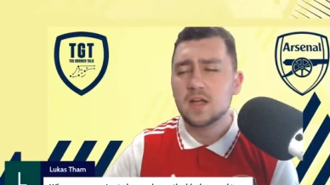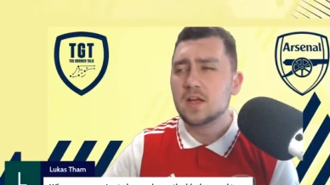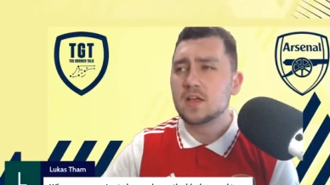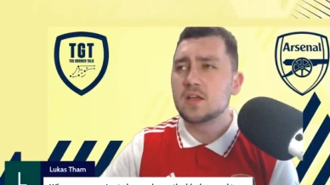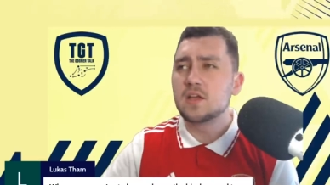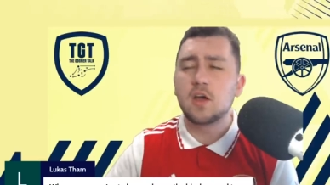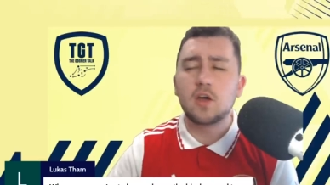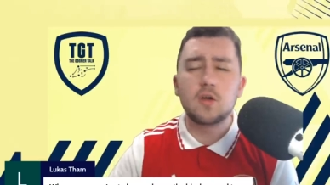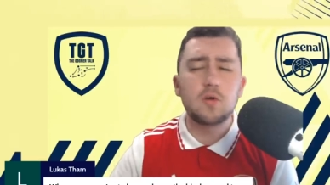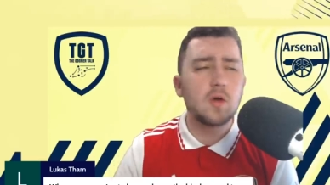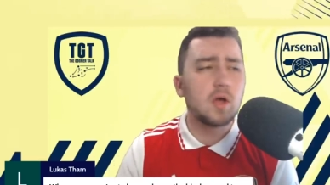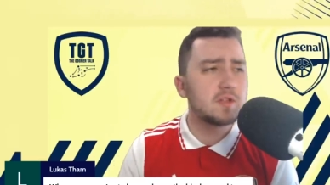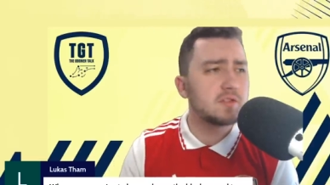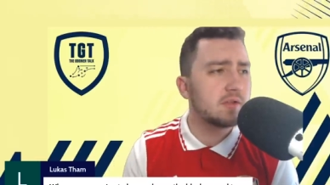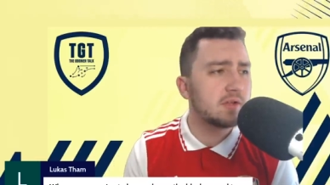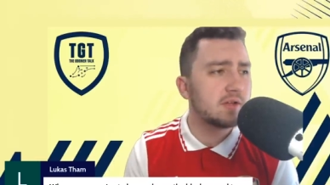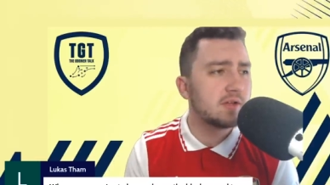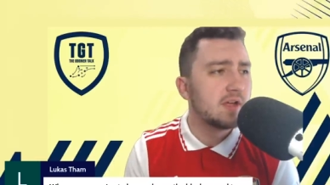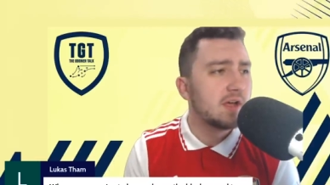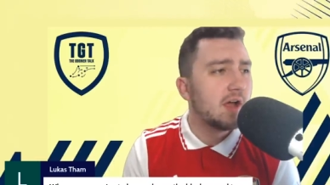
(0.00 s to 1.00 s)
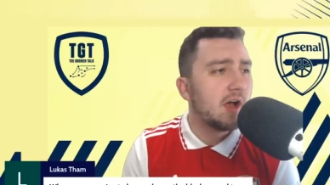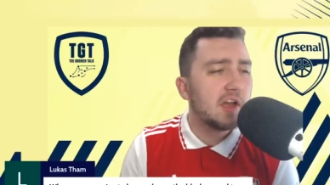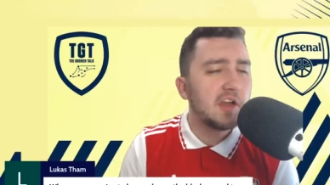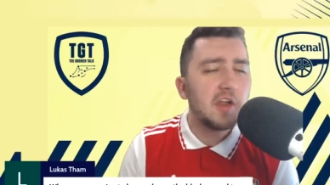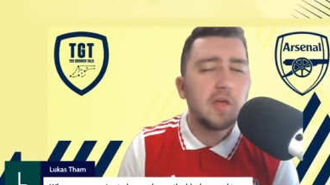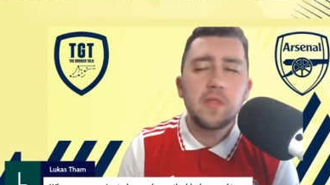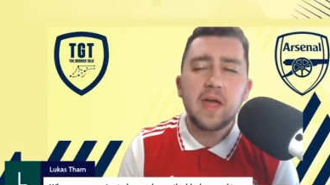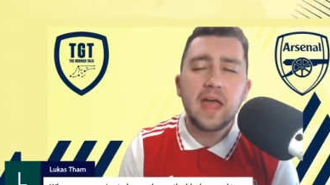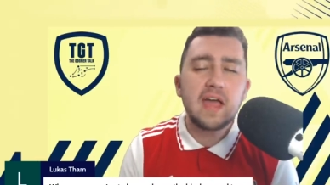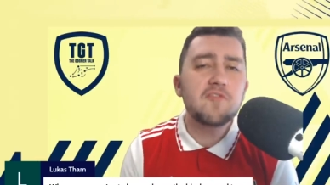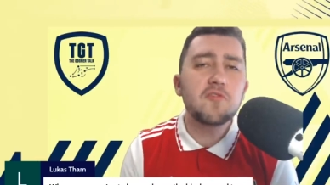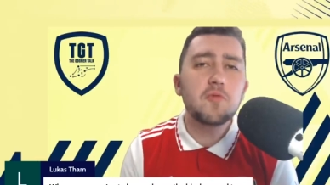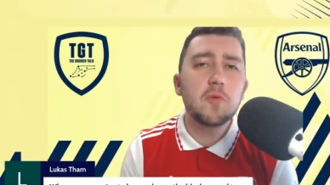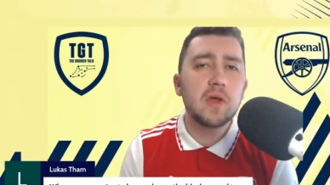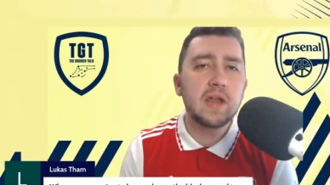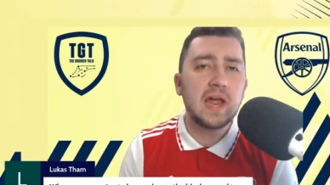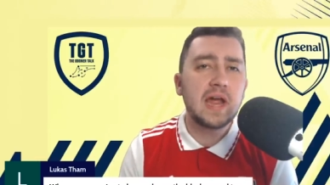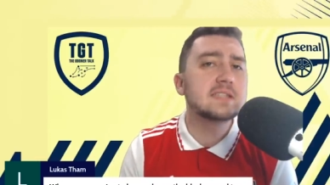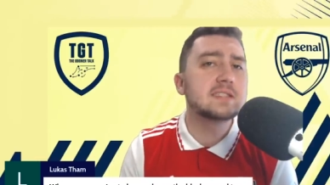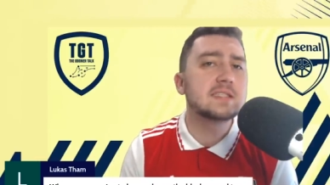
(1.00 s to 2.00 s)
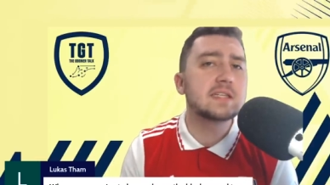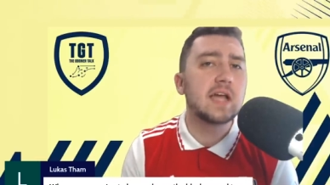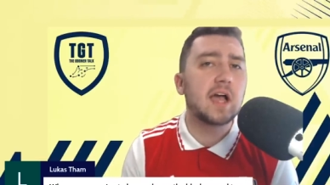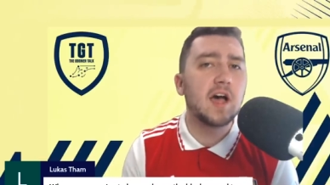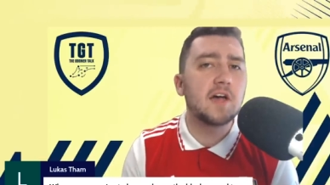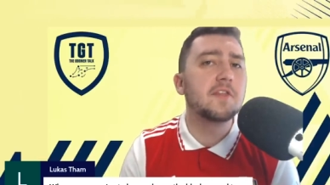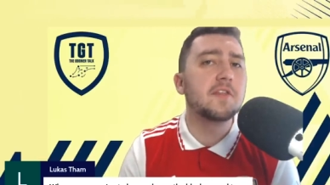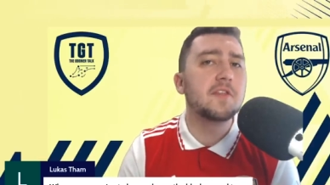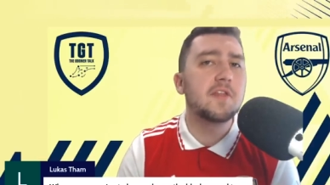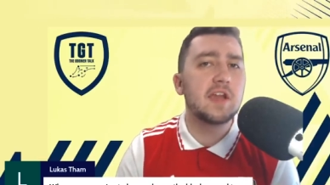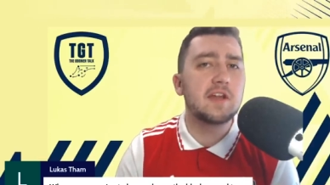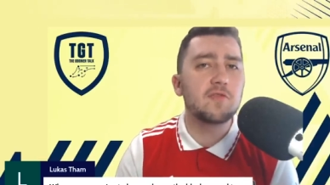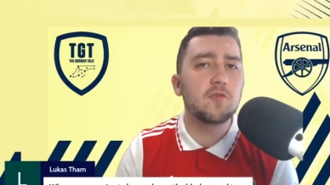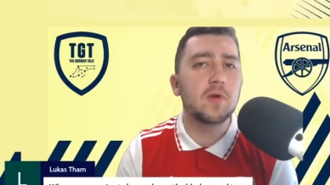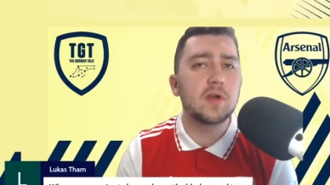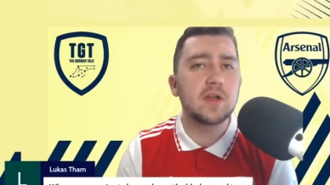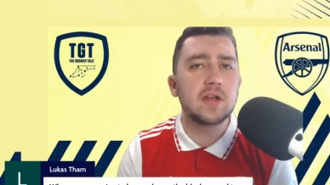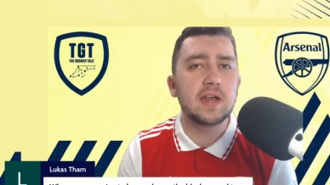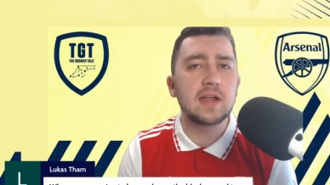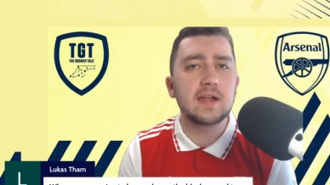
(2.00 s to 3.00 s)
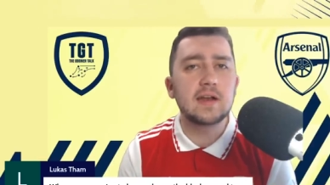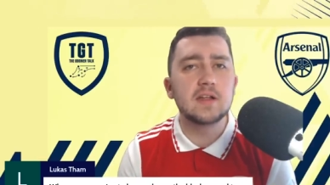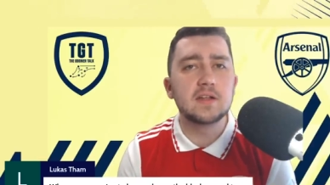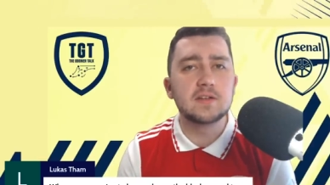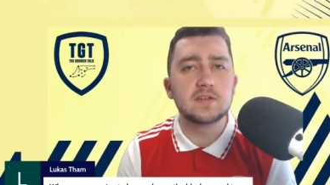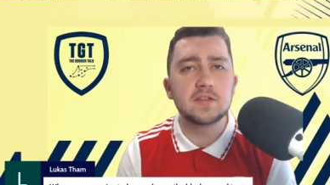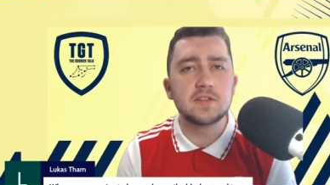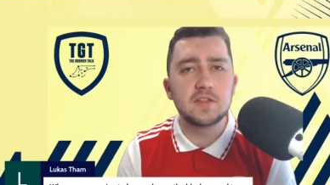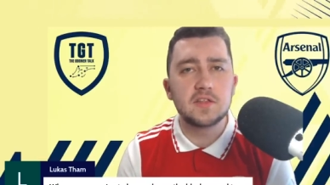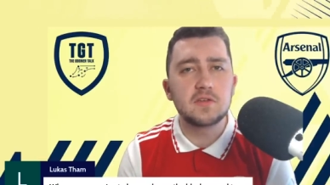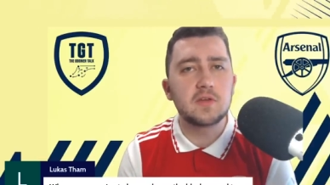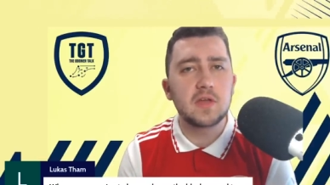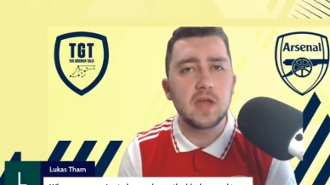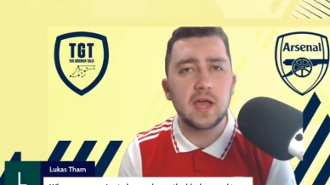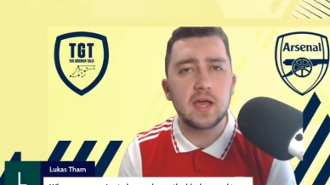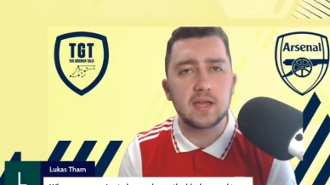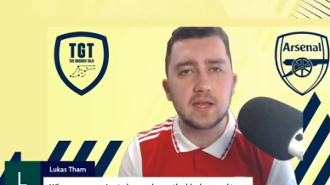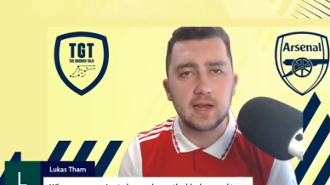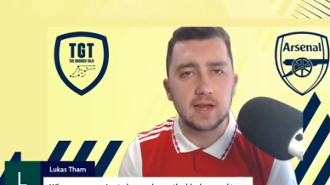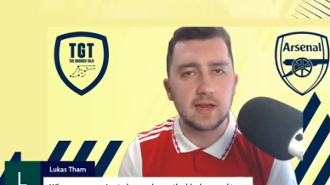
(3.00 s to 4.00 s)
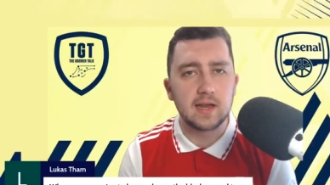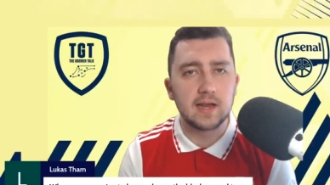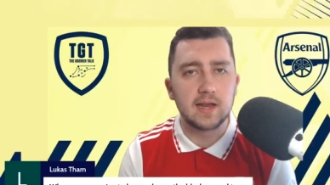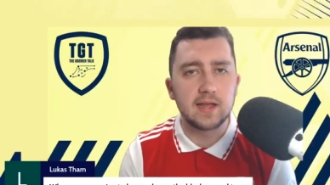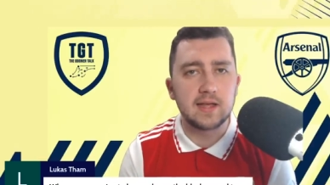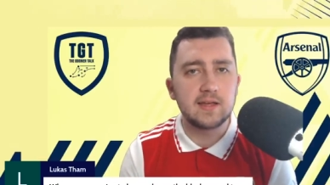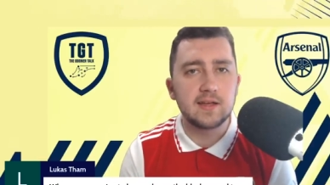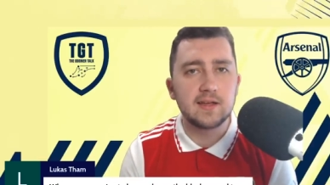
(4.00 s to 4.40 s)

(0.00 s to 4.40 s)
You know, I, I know that everyone has it other than everyone in England and the UK, clearly.